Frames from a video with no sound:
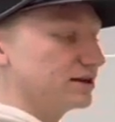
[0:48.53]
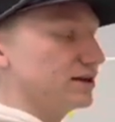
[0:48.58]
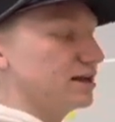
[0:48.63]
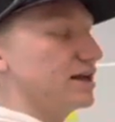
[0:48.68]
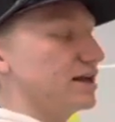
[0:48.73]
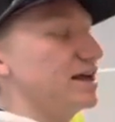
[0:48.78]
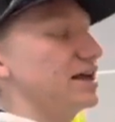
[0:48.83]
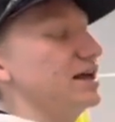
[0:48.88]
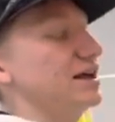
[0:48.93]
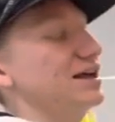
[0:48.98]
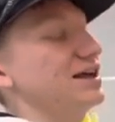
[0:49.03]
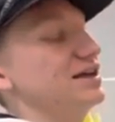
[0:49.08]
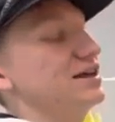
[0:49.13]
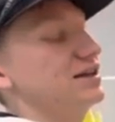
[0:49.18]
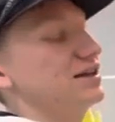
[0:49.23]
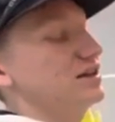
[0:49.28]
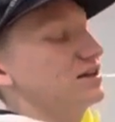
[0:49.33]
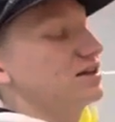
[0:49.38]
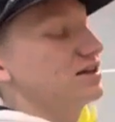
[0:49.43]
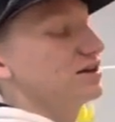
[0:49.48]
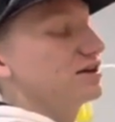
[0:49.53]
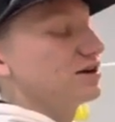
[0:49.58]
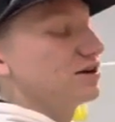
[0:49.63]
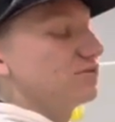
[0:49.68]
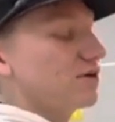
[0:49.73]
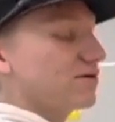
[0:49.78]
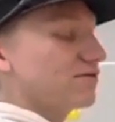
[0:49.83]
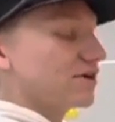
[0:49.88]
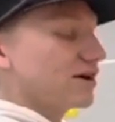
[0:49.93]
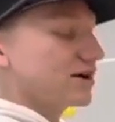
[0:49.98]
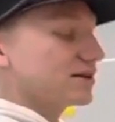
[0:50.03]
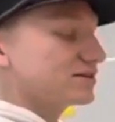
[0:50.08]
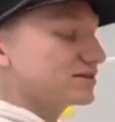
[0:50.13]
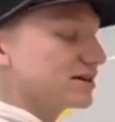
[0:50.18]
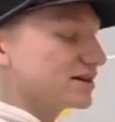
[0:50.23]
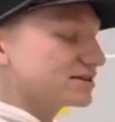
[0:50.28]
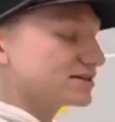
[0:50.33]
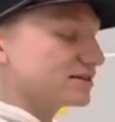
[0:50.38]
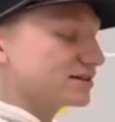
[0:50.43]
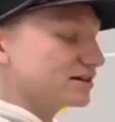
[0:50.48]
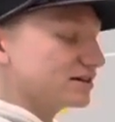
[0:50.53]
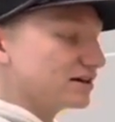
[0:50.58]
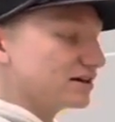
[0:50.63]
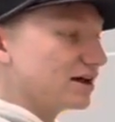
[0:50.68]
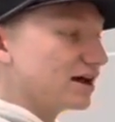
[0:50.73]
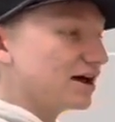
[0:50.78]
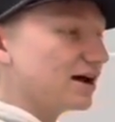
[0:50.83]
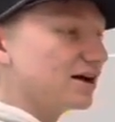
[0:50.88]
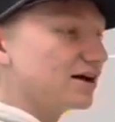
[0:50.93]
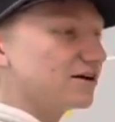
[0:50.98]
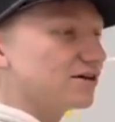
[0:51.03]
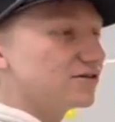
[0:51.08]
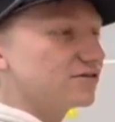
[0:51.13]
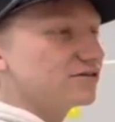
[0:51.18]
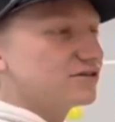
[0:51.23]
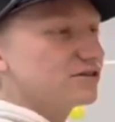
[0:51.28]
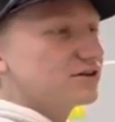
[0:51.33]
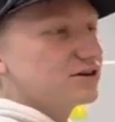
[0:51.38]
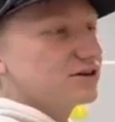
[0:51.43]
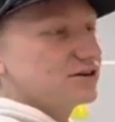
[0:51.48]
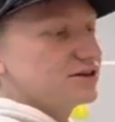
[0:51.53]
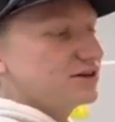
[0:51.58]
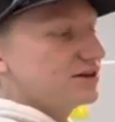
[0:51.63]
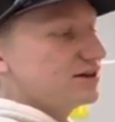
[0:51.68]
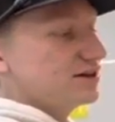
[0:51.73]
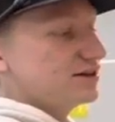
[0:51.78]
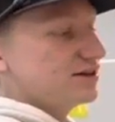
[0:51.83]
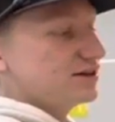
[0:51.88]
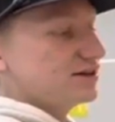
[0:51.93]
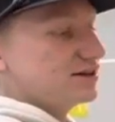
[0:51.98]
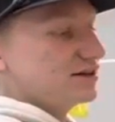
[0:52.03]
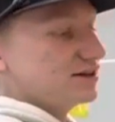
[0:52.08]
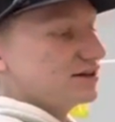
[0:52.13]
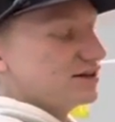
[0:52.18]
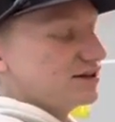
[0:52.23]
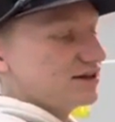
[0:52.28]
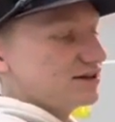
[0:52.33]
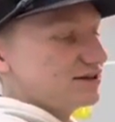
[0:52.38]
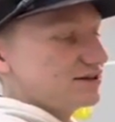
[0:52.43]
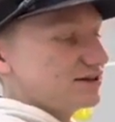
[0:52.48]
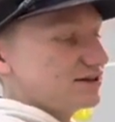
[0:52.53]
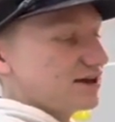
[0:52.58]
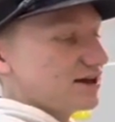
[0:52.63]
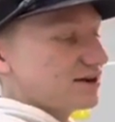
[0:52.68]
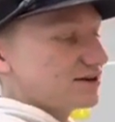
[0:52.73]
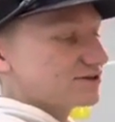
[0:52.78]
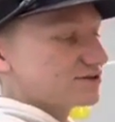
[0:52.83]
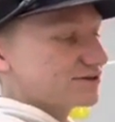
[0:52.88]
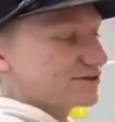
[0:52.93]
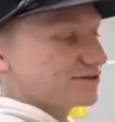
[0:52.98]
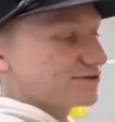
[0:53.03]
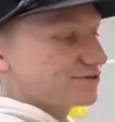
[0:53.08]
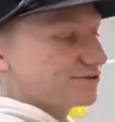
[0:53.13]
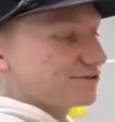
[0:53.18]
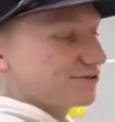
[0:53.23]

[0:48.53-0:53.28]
and whenever I tested it out, the indexer